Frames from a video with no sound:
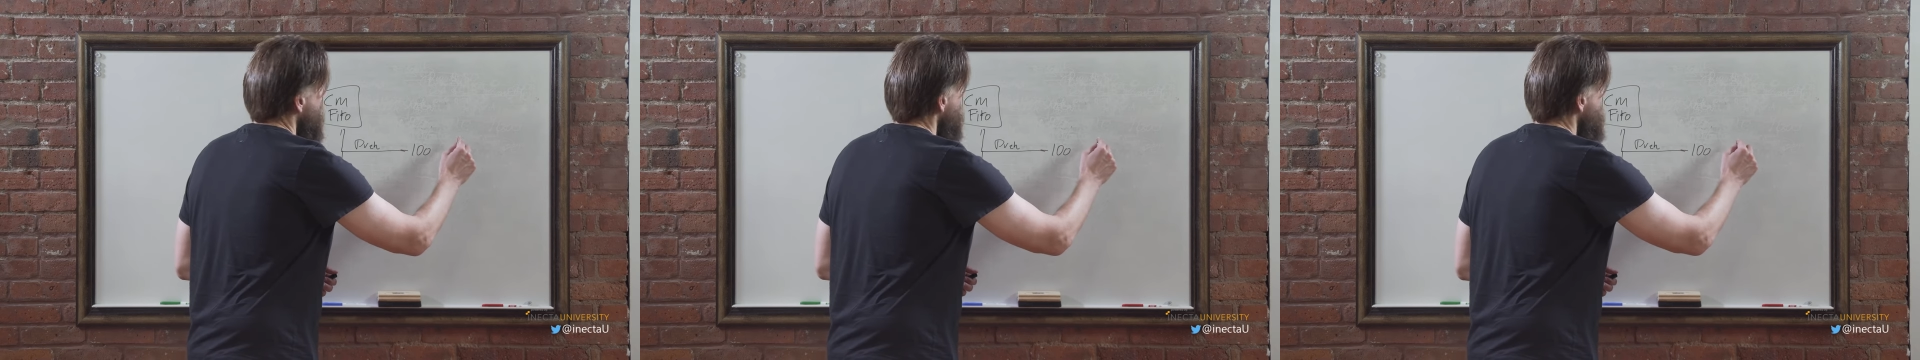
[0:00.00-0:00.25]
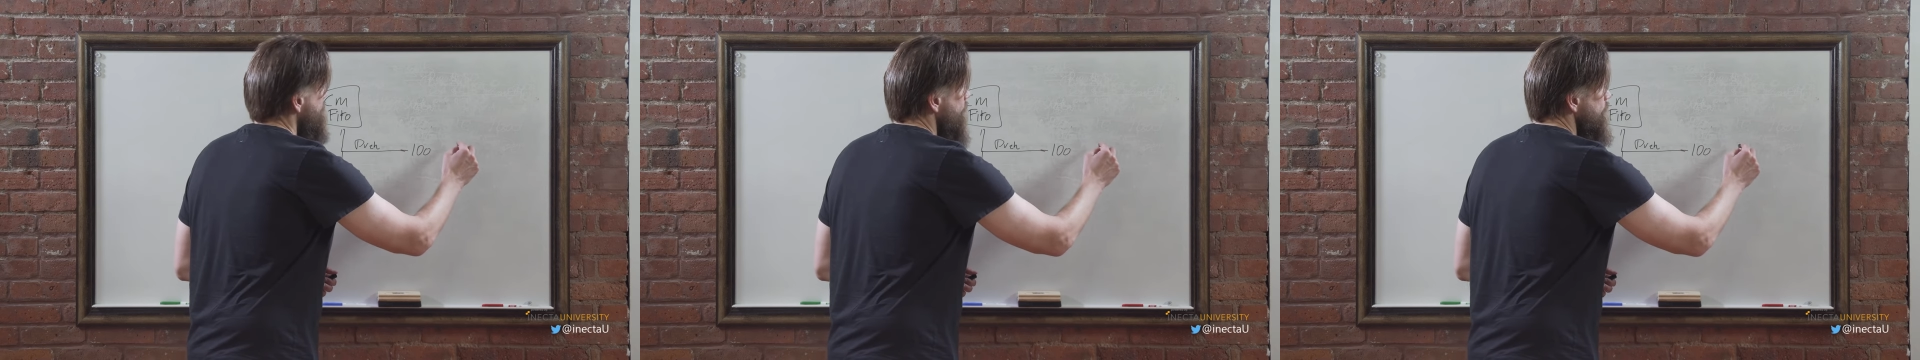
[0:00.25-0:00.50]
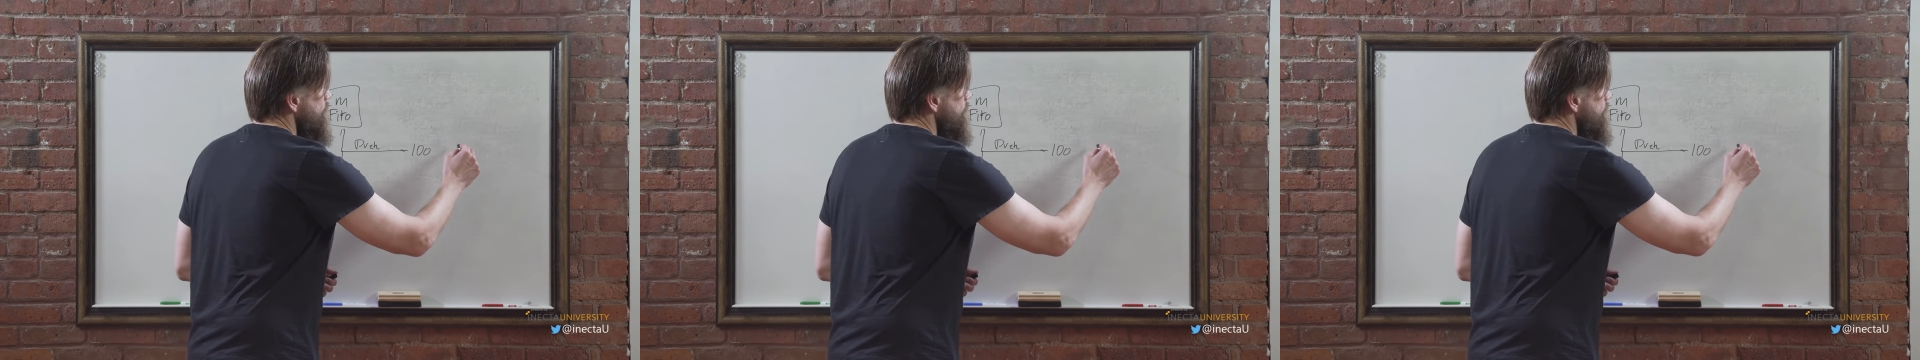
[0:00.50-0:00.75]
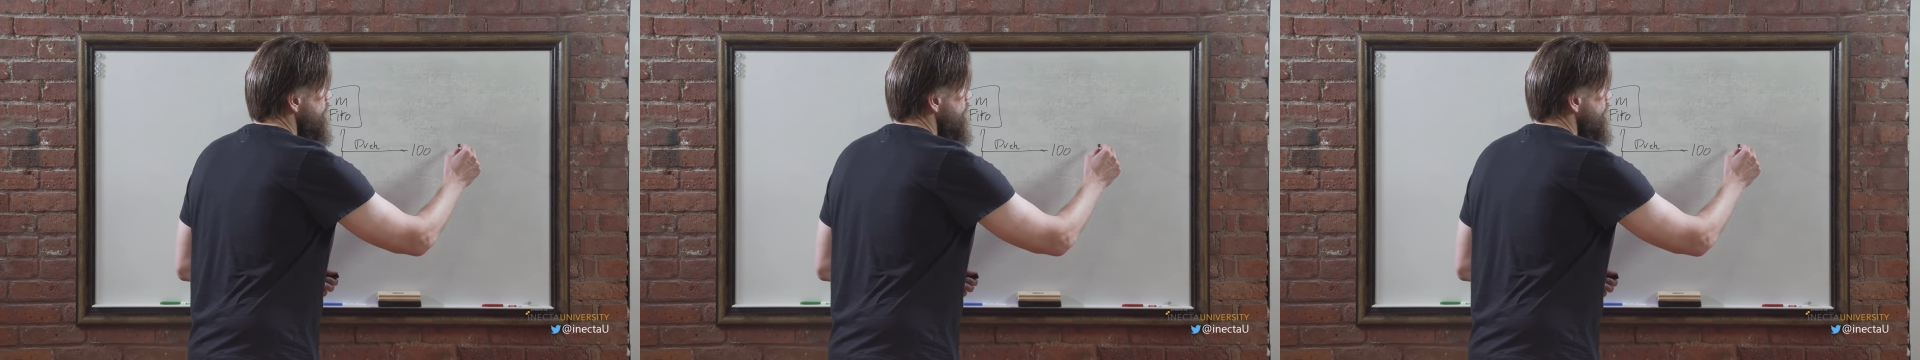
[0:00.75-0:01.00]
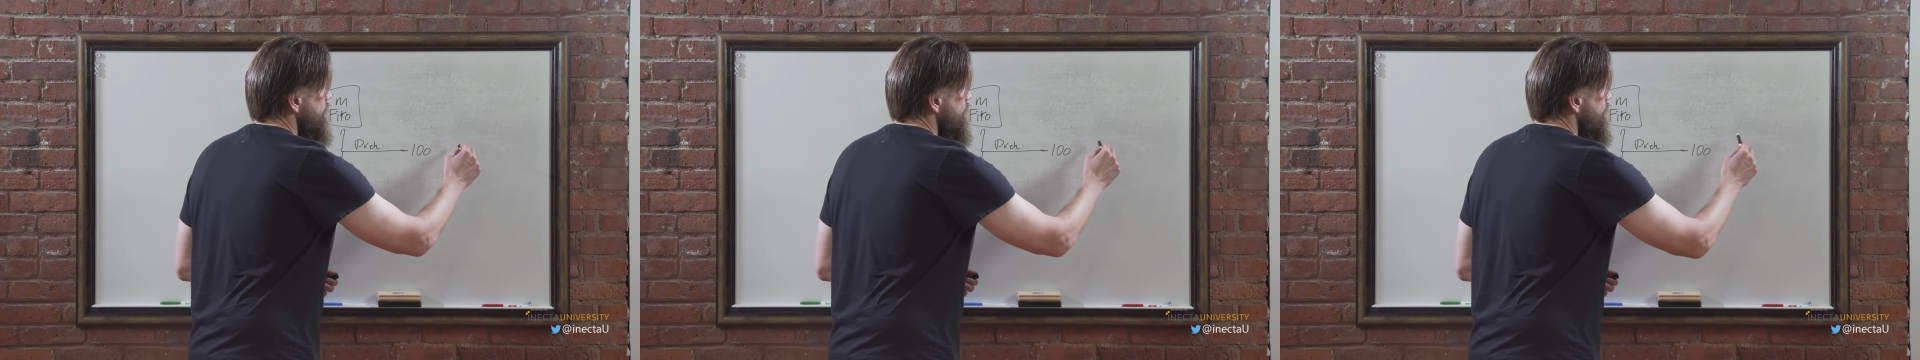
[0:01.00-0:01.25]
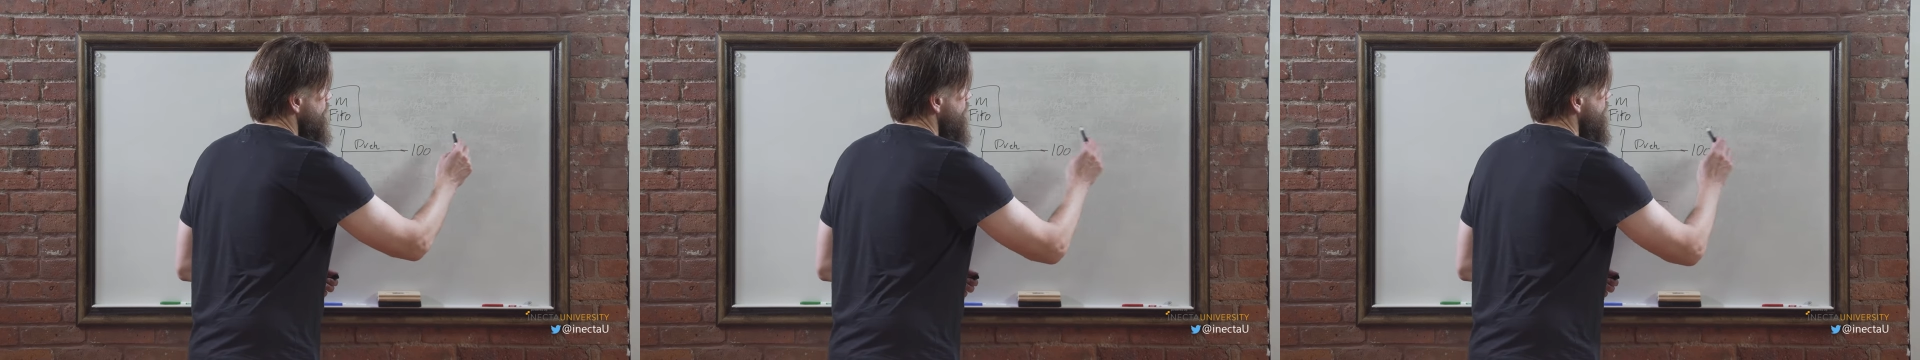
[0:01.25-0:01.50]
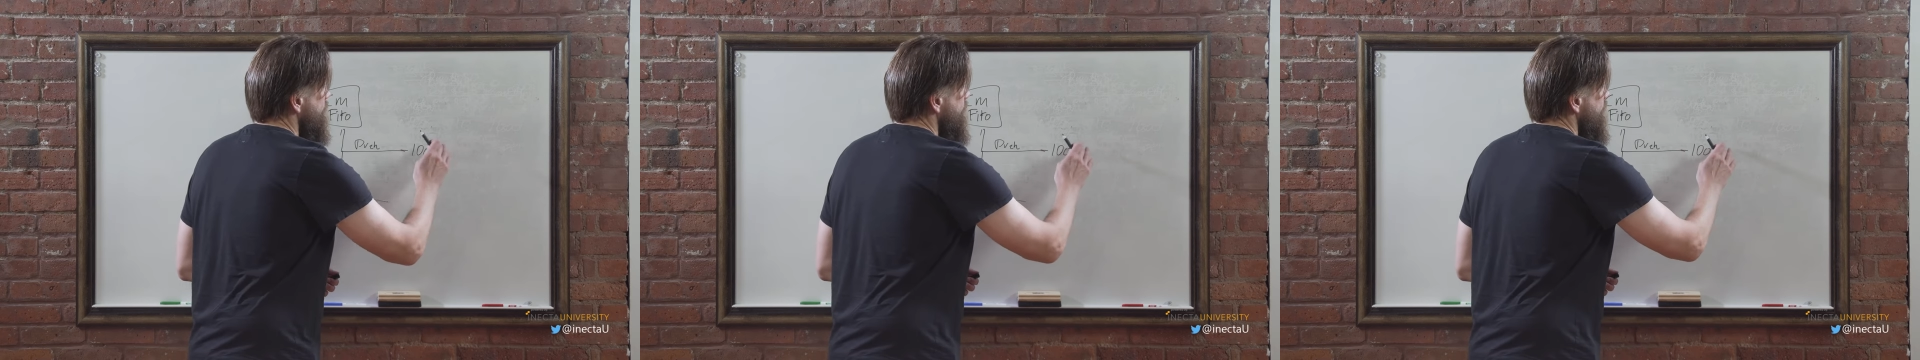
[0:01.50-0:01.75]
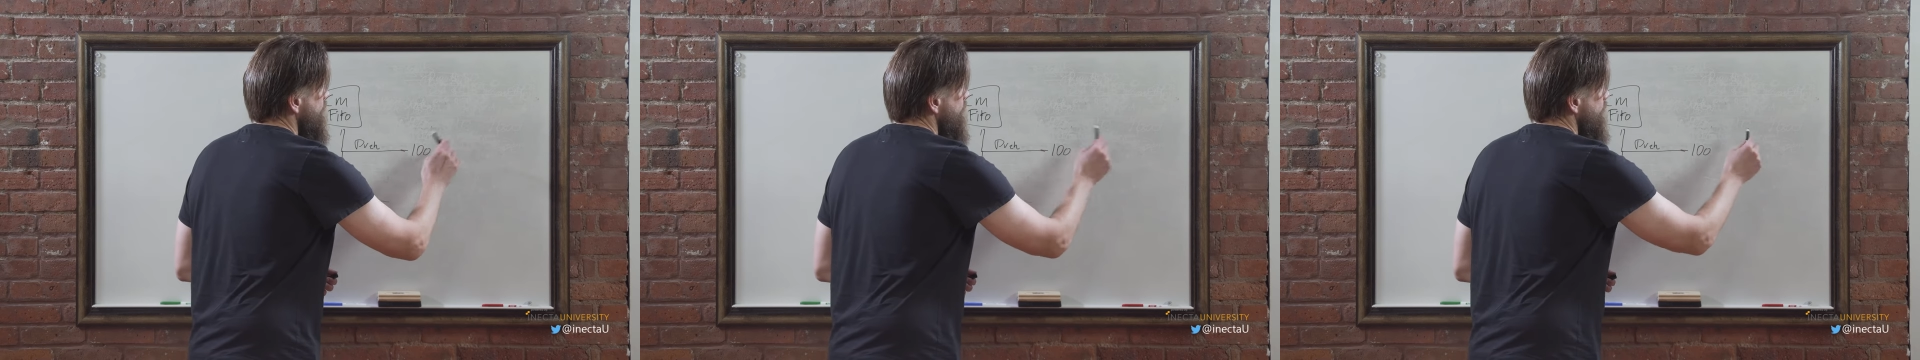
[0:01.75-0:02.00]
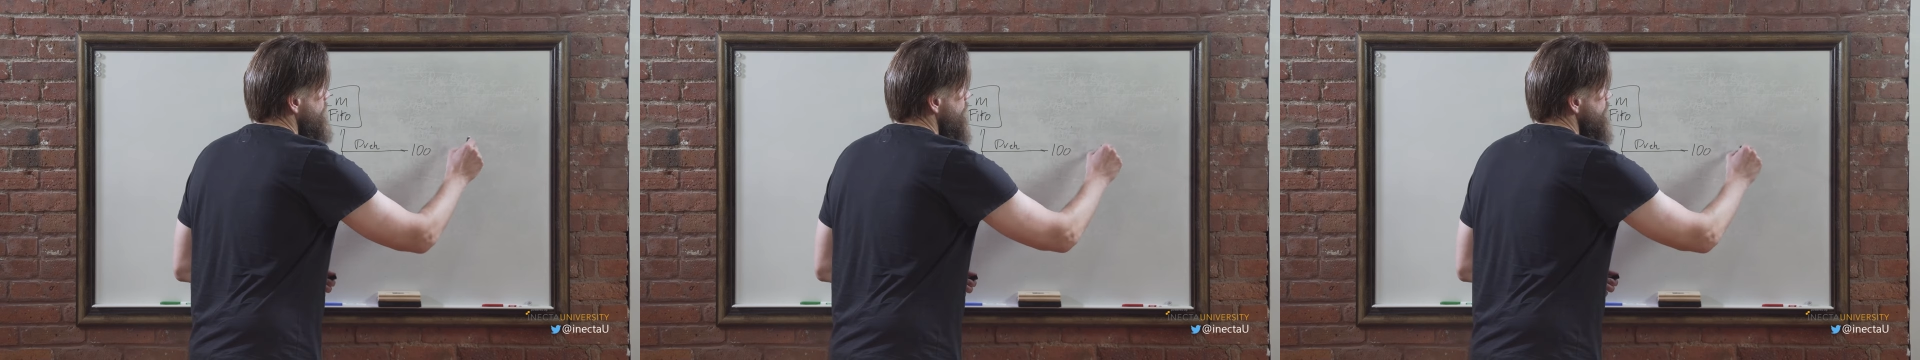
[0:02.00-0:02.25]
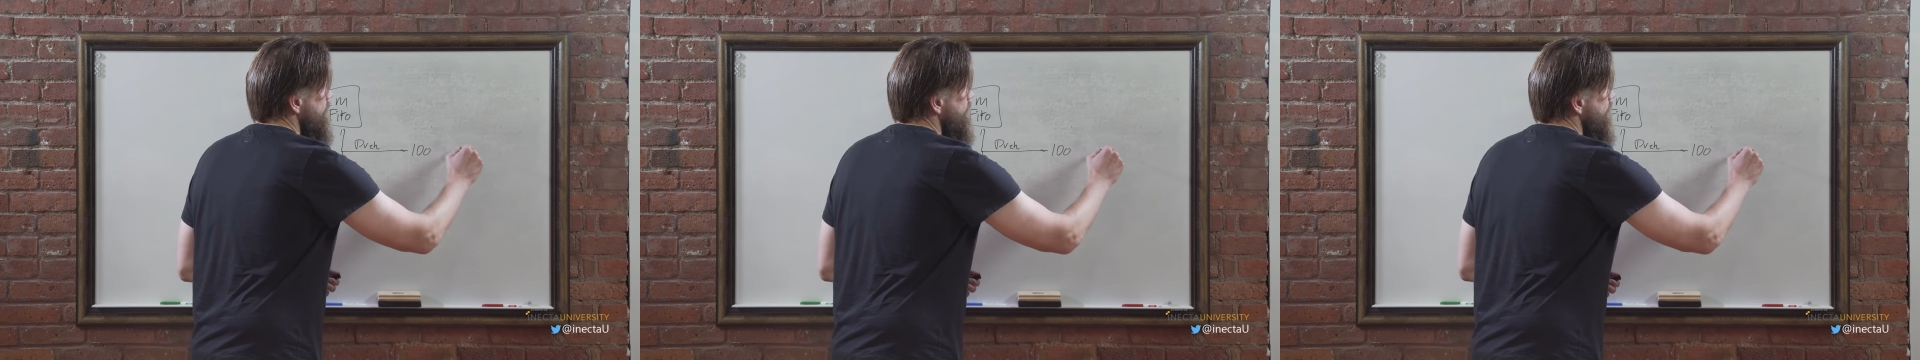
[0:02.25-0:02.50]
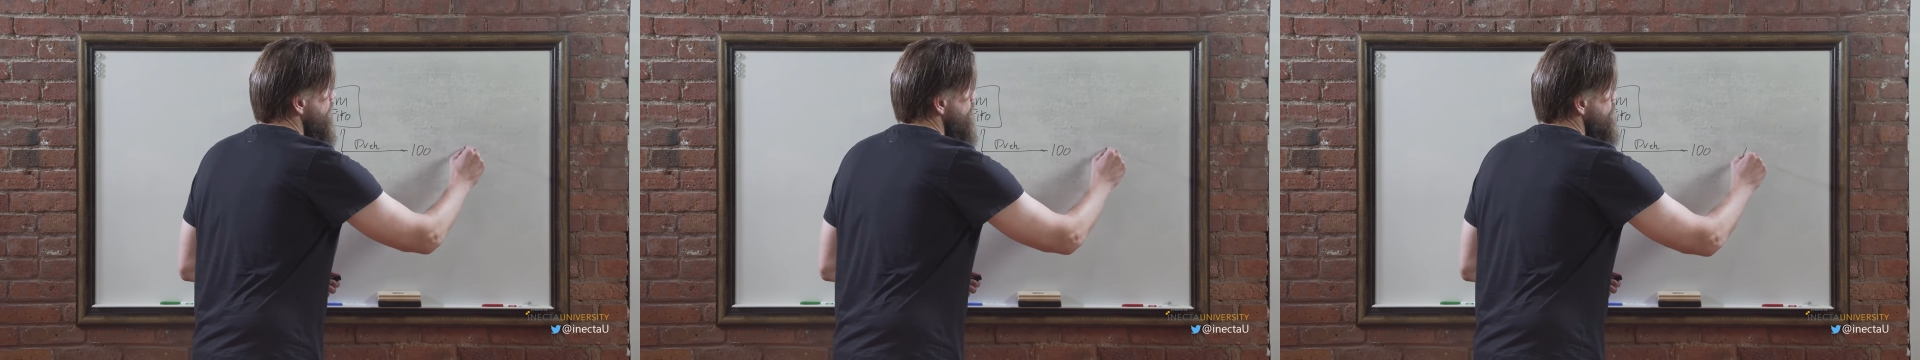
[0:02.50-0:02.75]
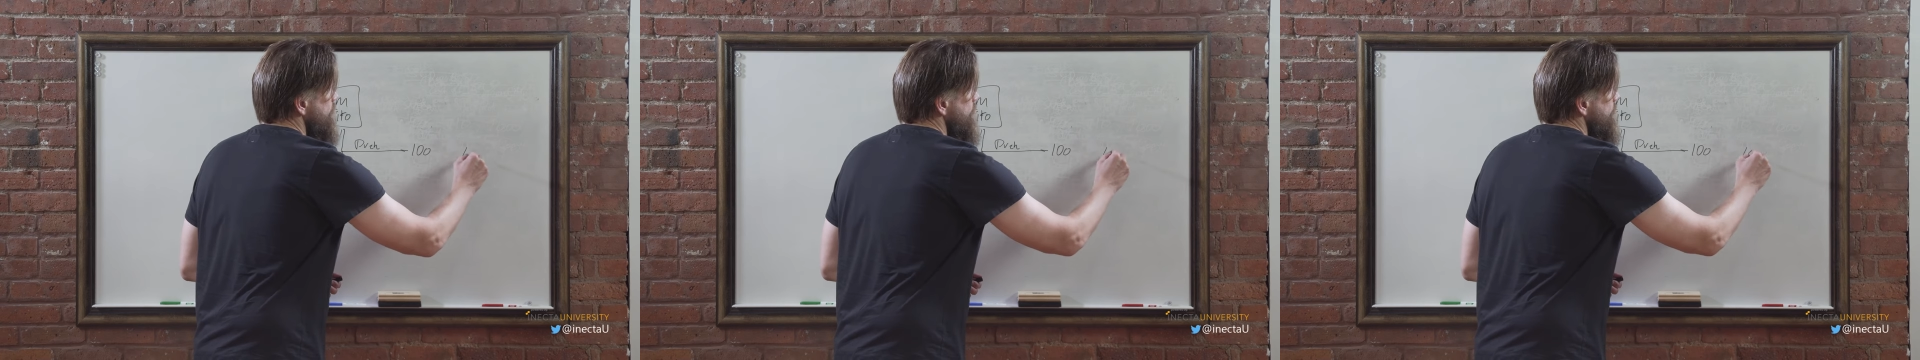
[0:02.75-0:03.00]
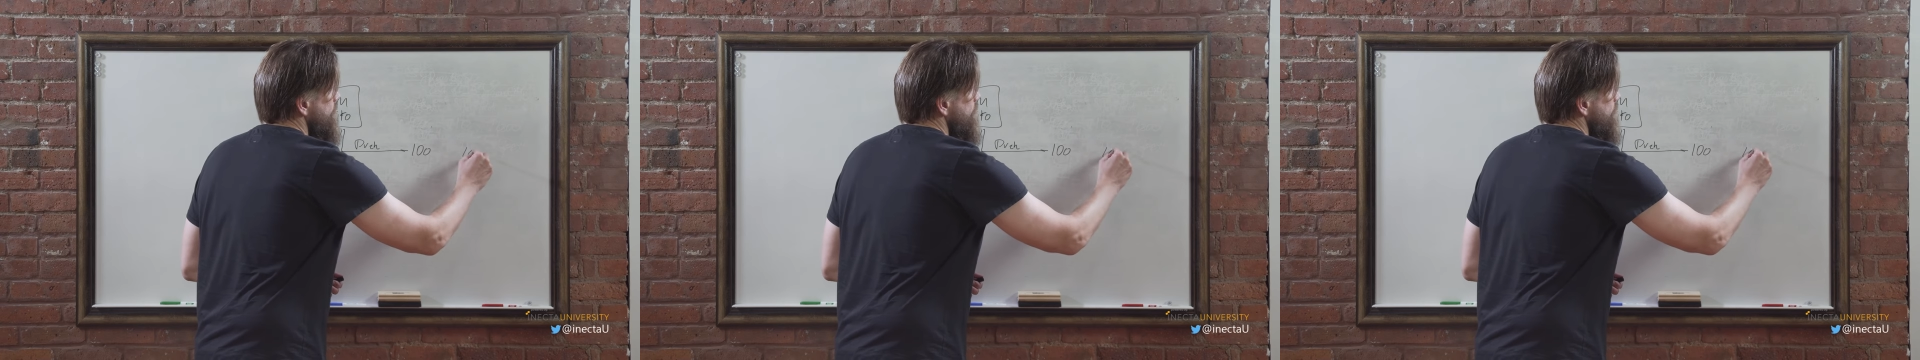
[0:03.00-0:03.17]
you post, post it at a 1,000,